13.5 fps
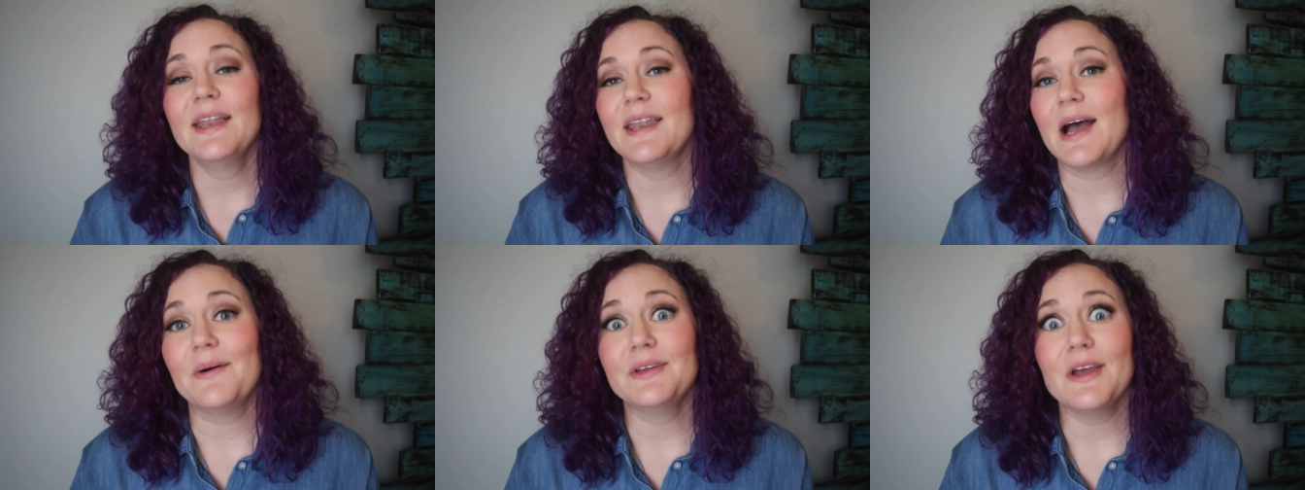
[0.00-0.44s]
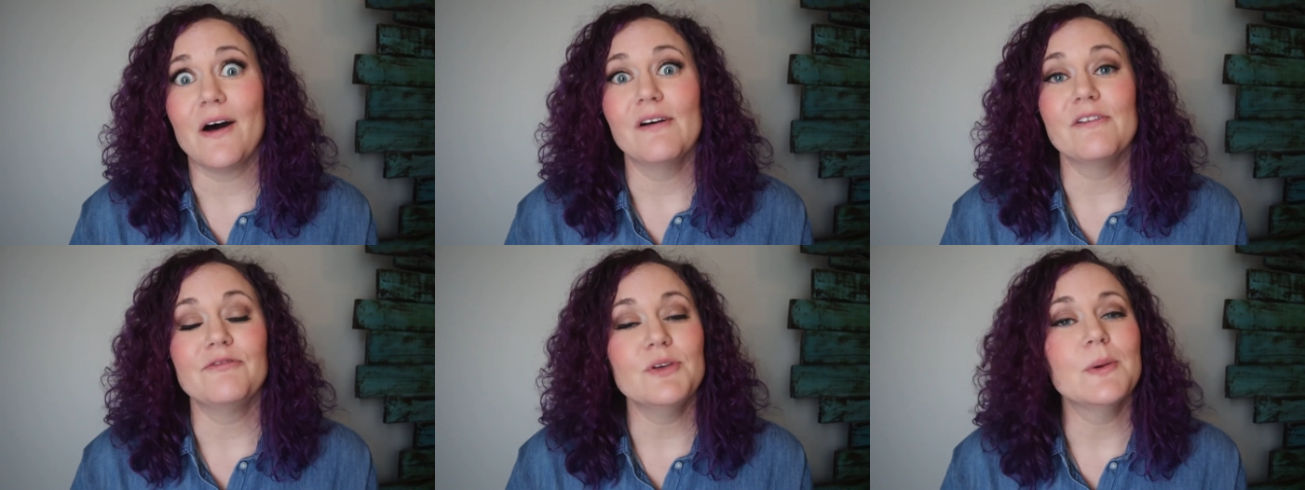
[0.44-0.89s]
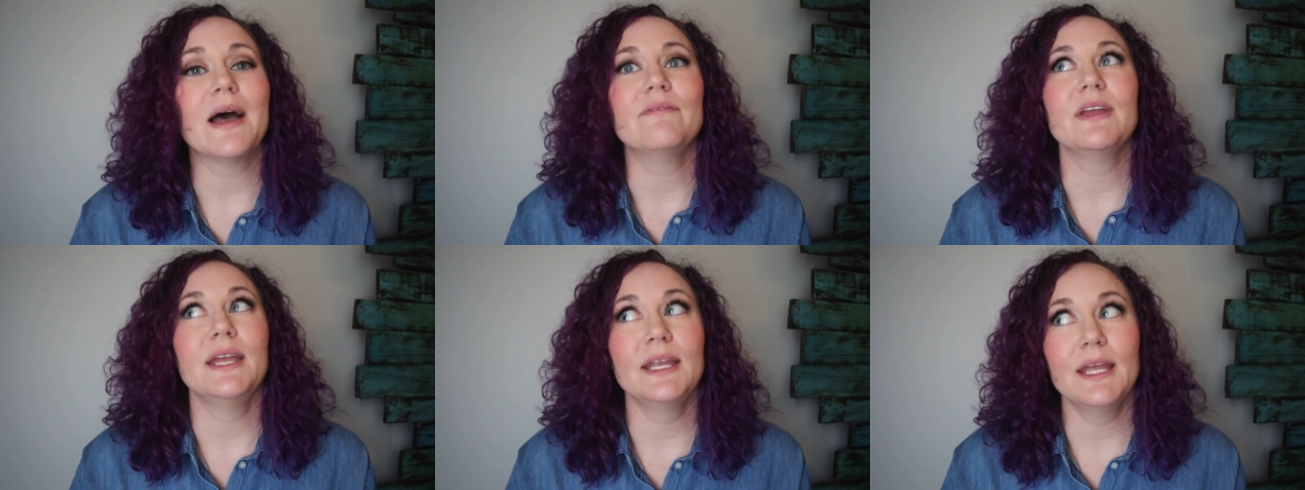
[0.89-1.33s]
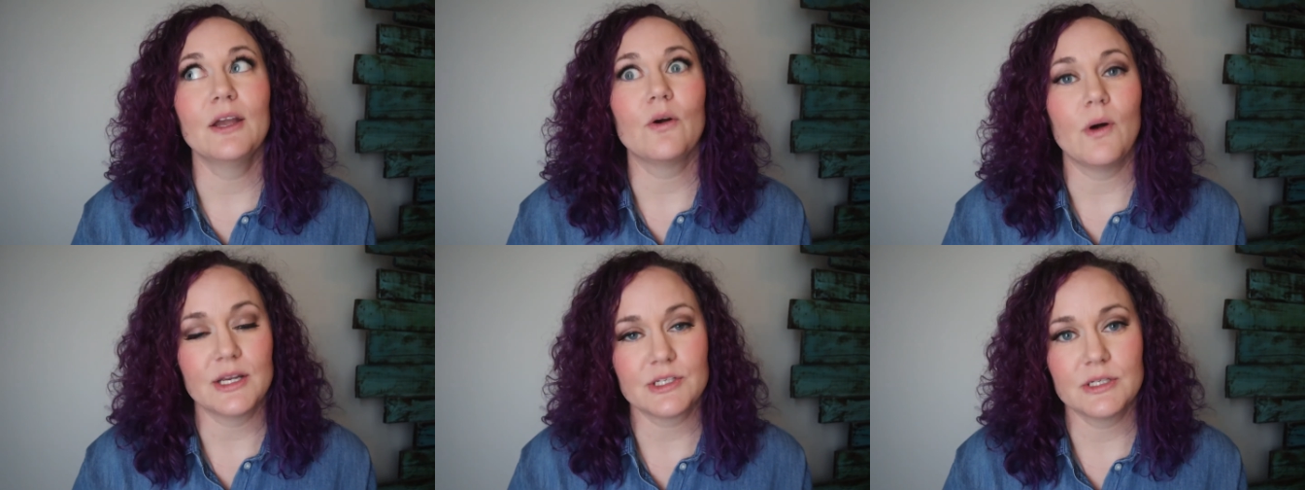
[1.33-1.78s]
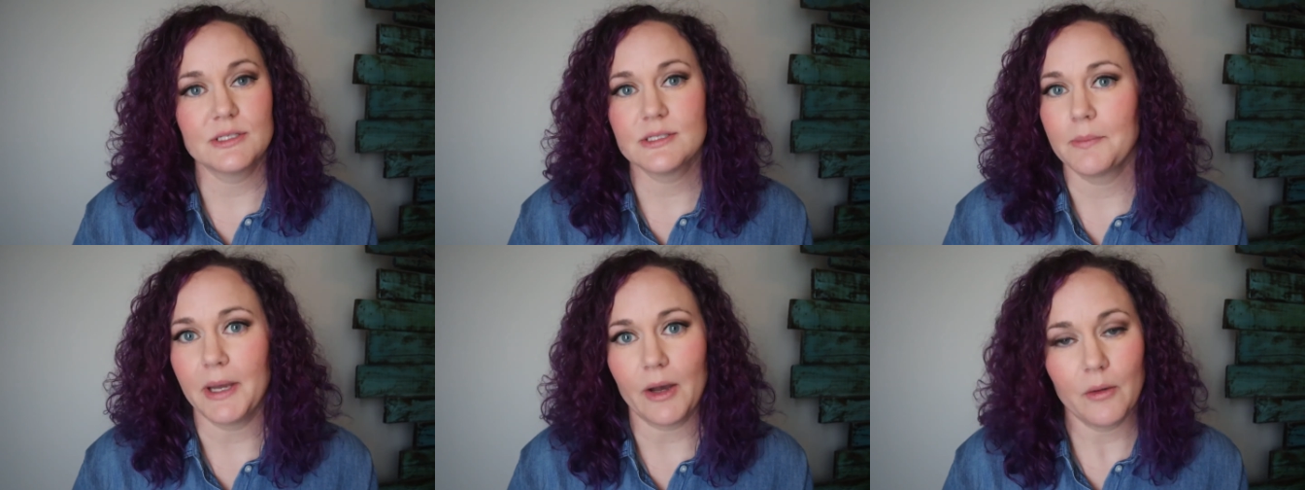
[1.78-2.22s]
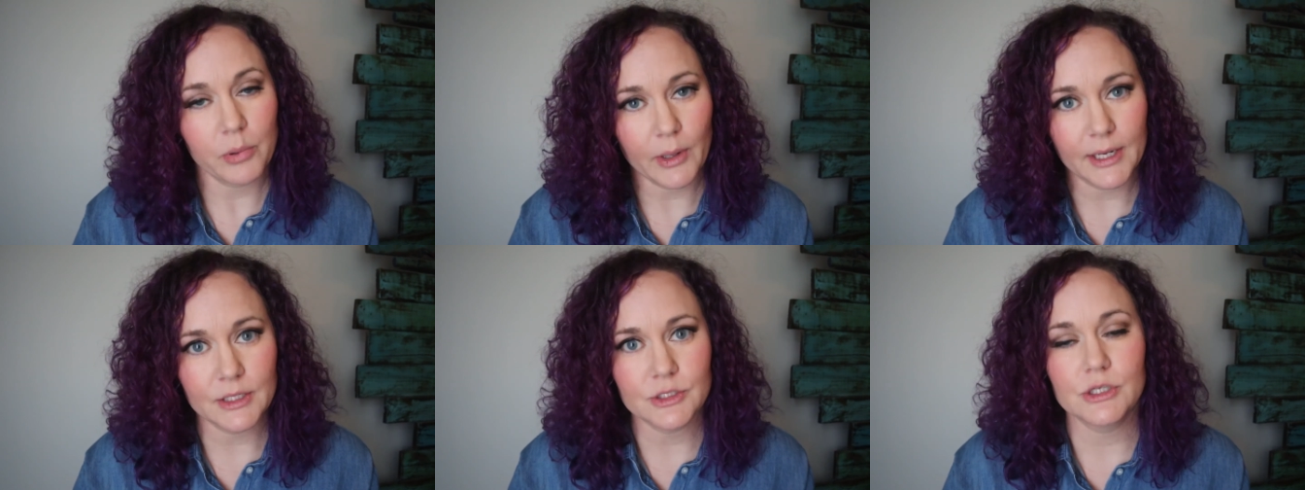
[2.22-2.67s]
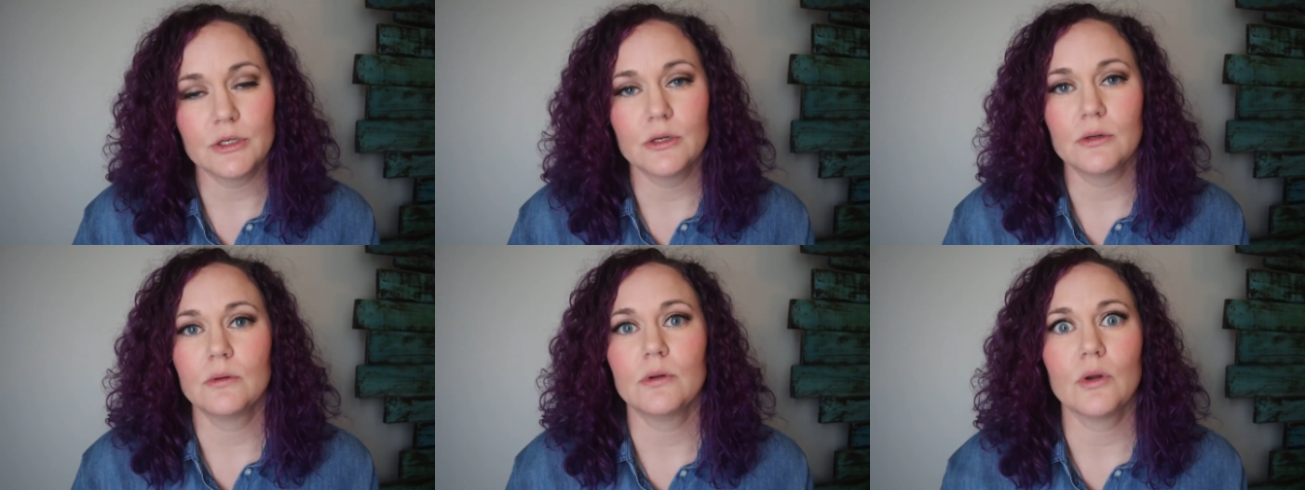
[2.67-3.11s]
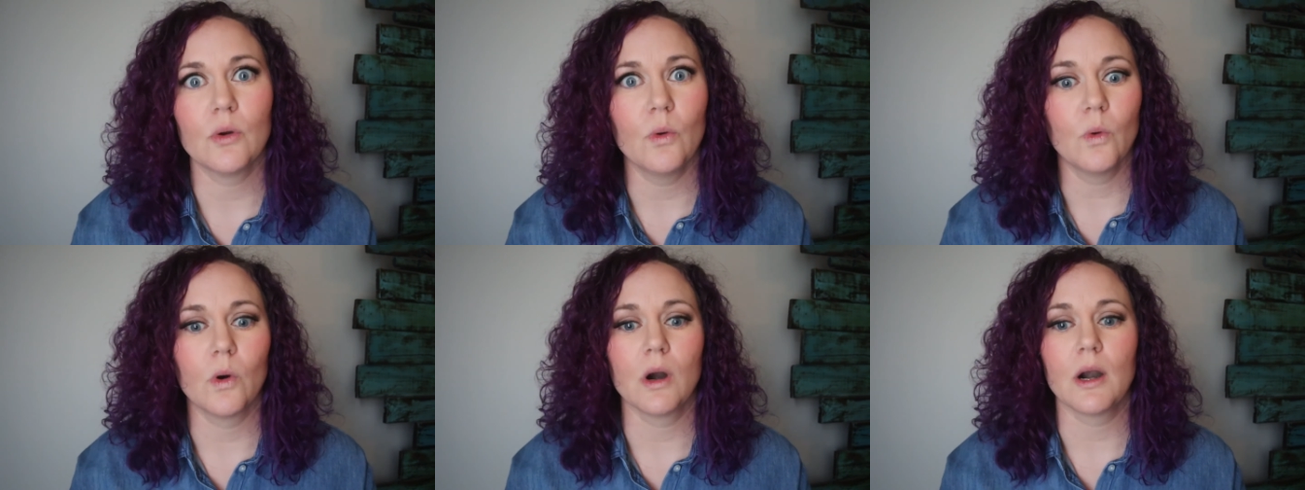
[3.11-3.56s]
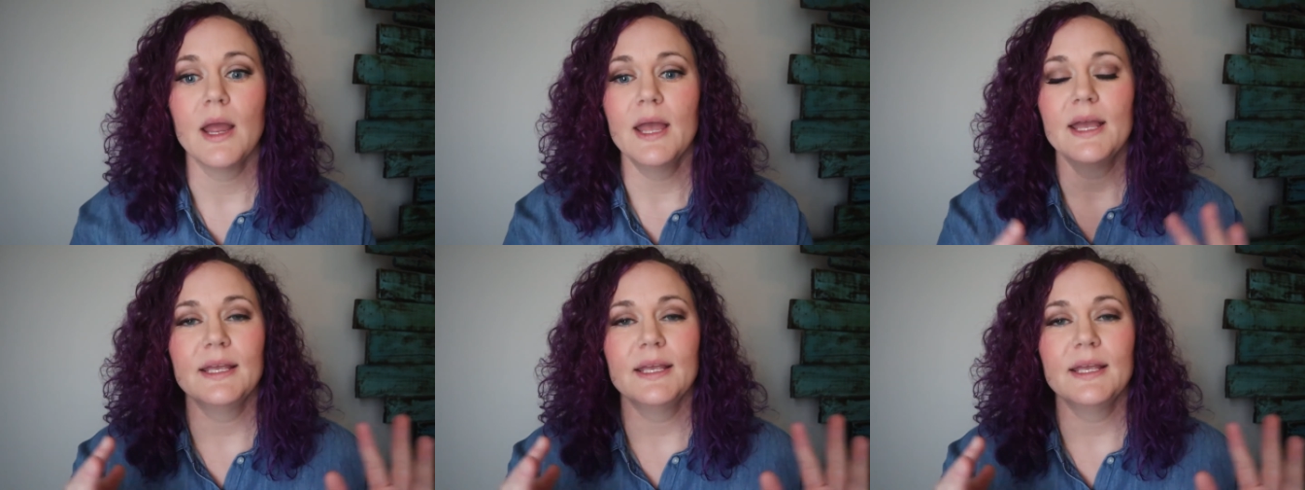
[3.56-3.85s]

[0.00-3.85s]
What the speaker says: Now, y'all, if you have any questions about a brand shoot or